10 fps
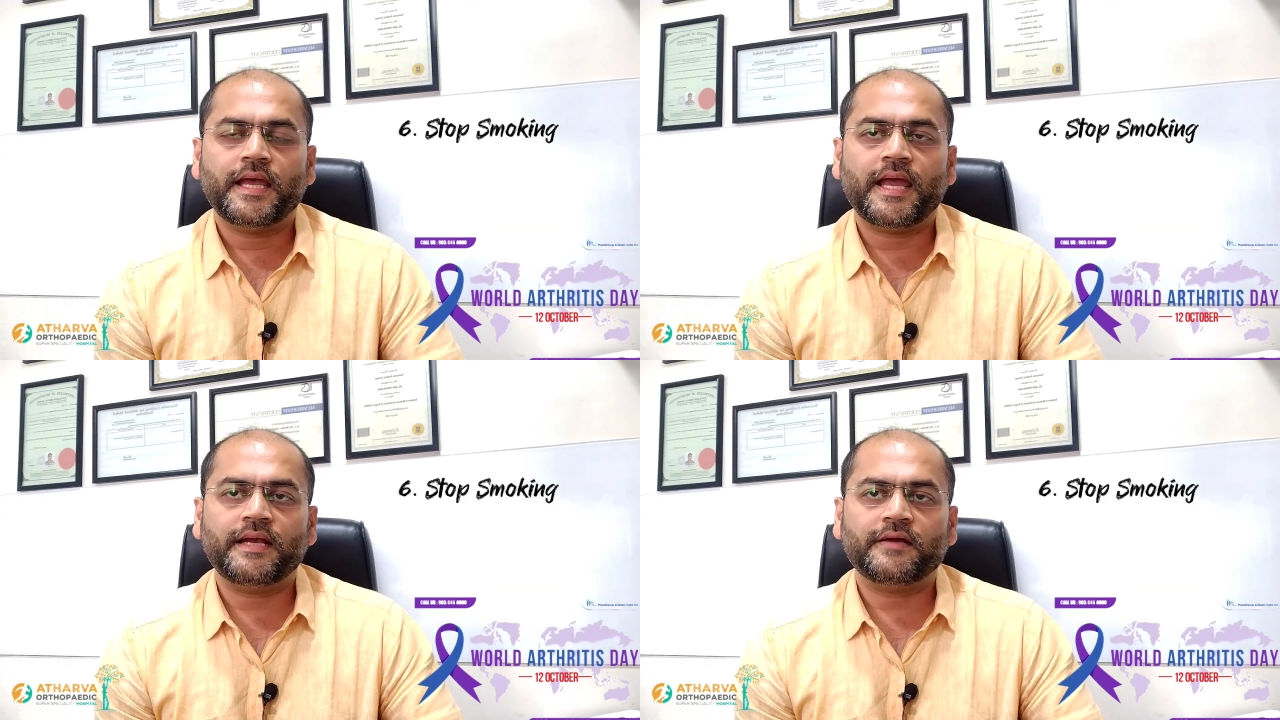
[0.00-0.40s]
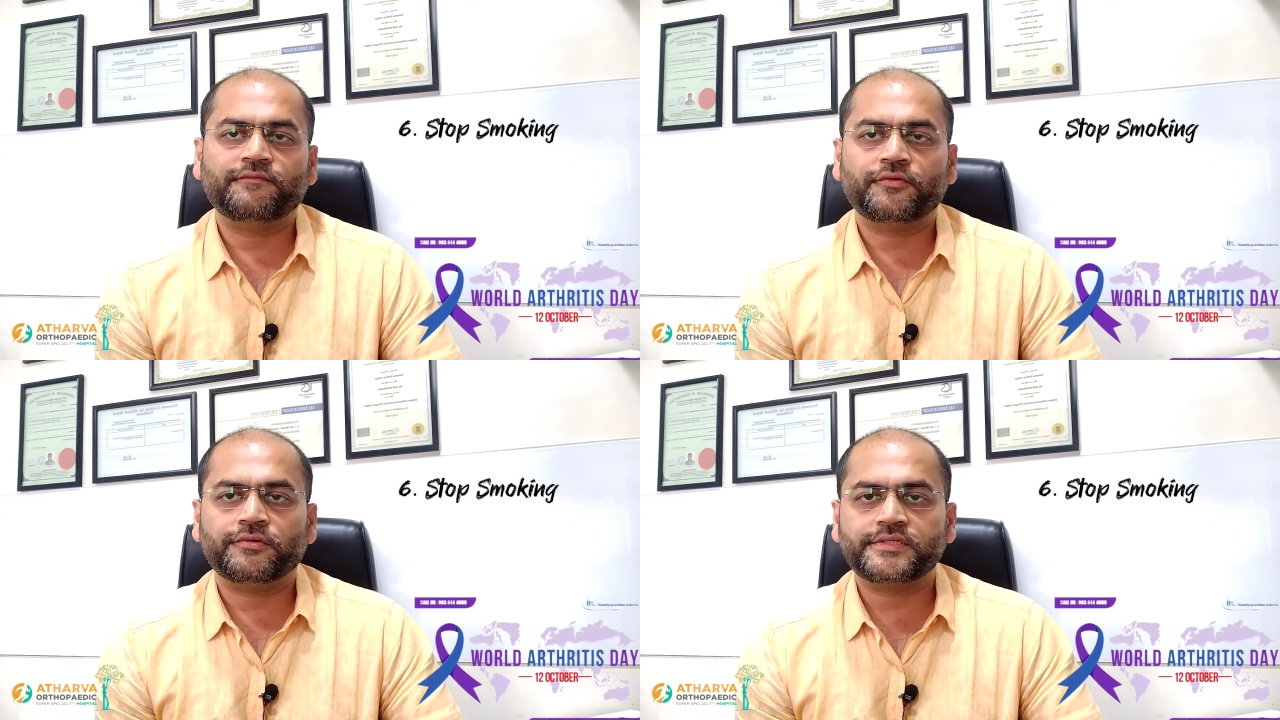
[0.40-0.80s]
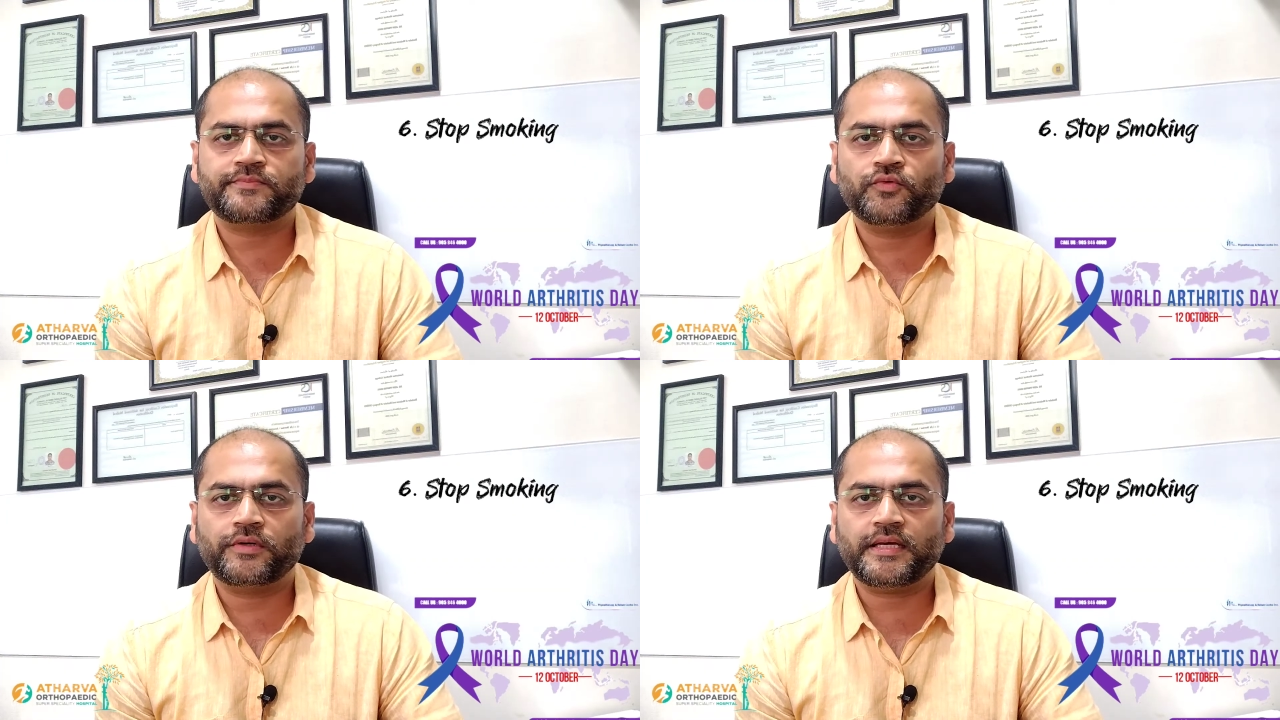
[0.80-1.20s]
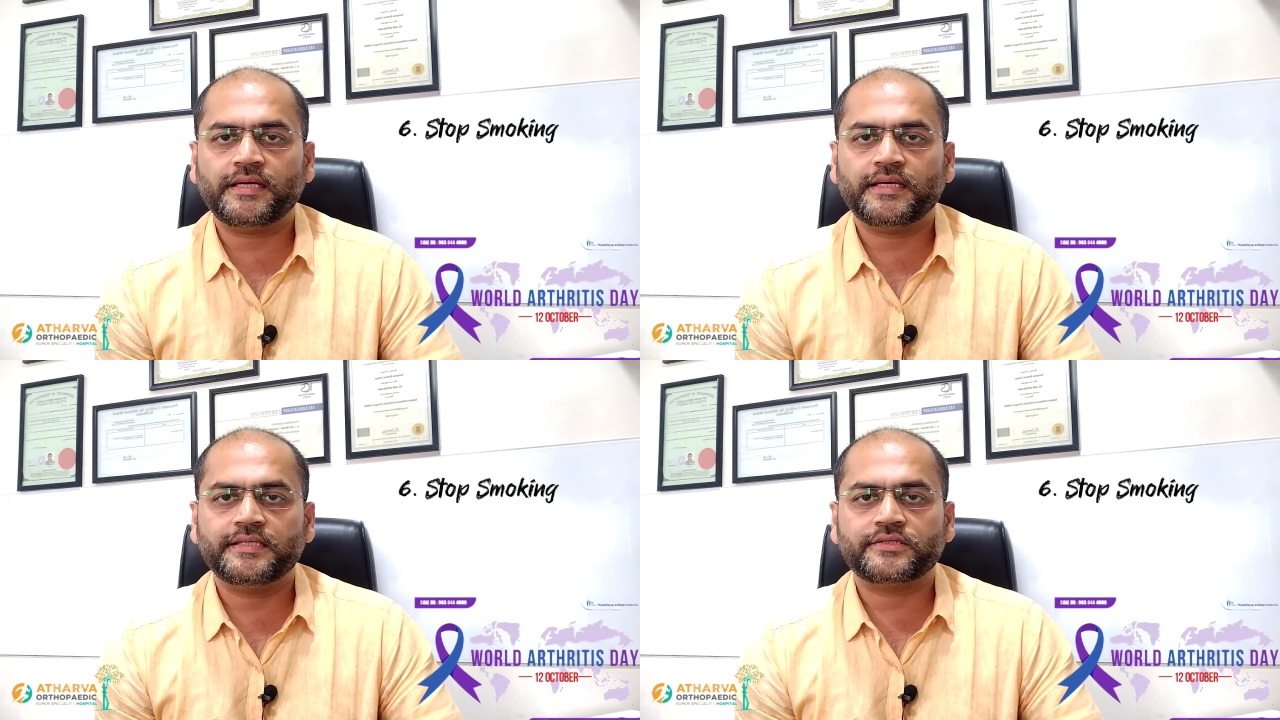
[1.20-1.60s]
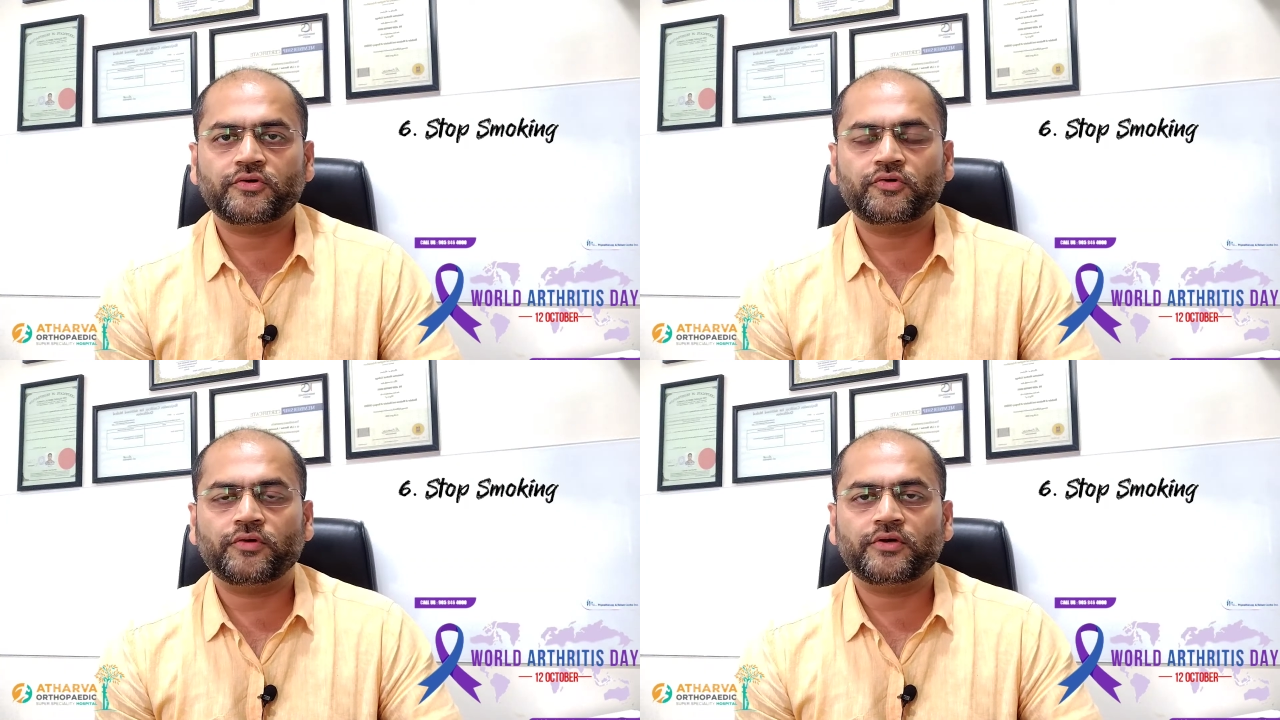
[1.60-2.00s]
and of course smoking is
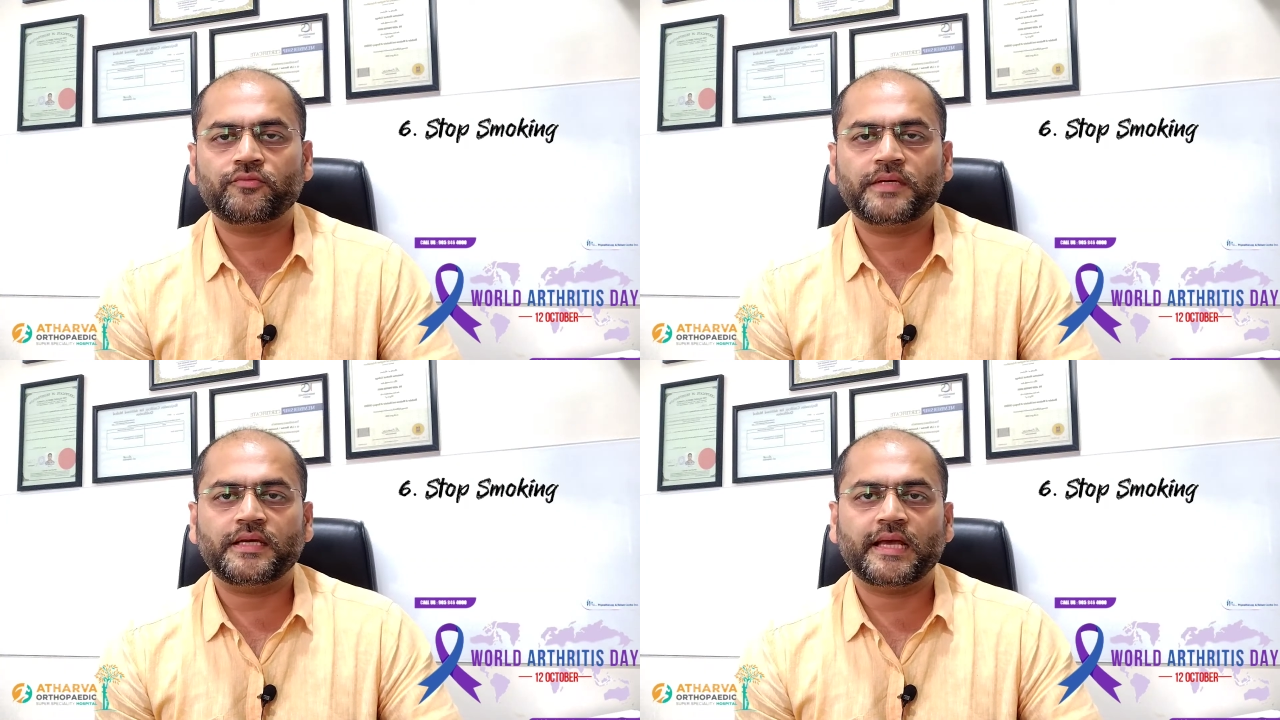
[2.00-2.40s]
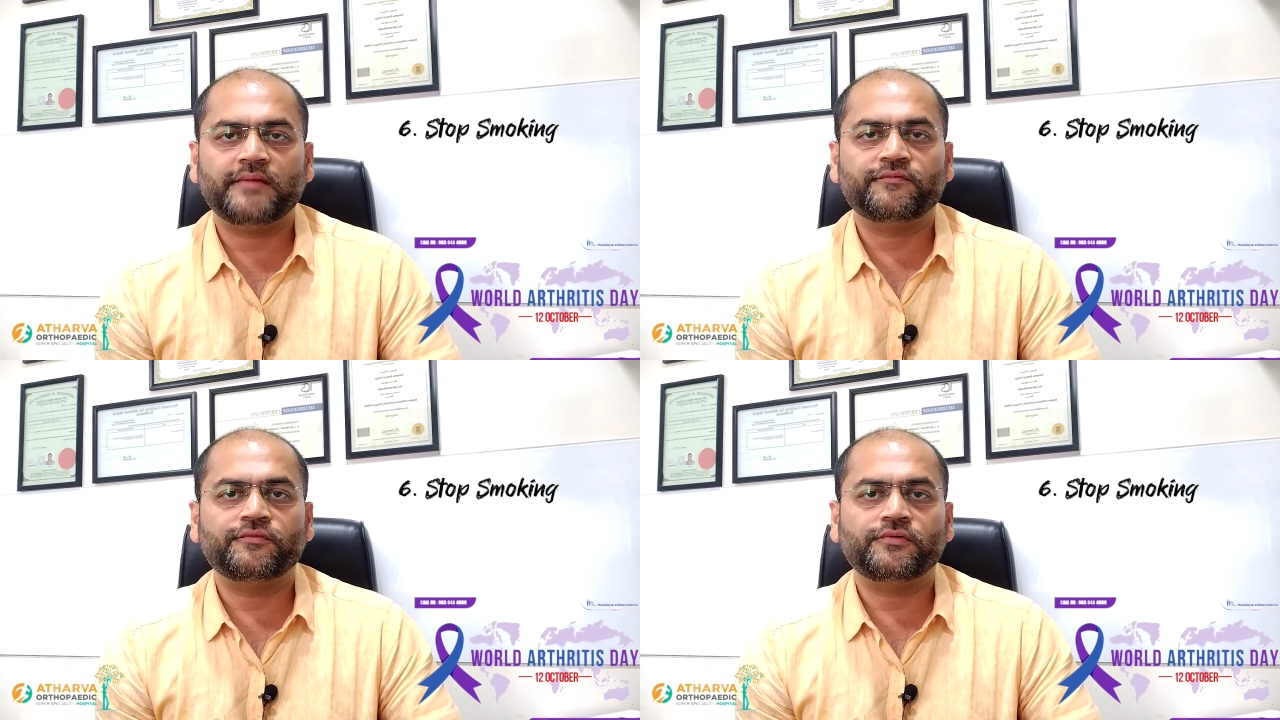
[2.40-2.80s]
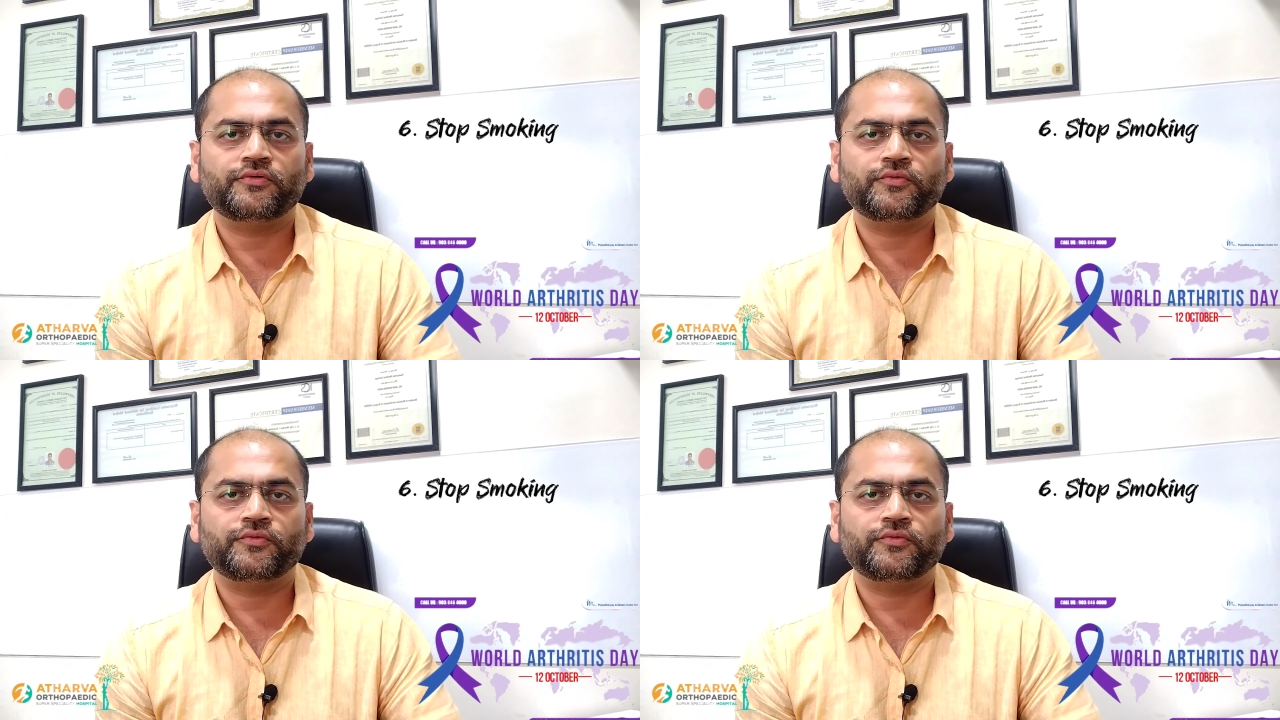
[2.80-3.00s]
not going to be helpful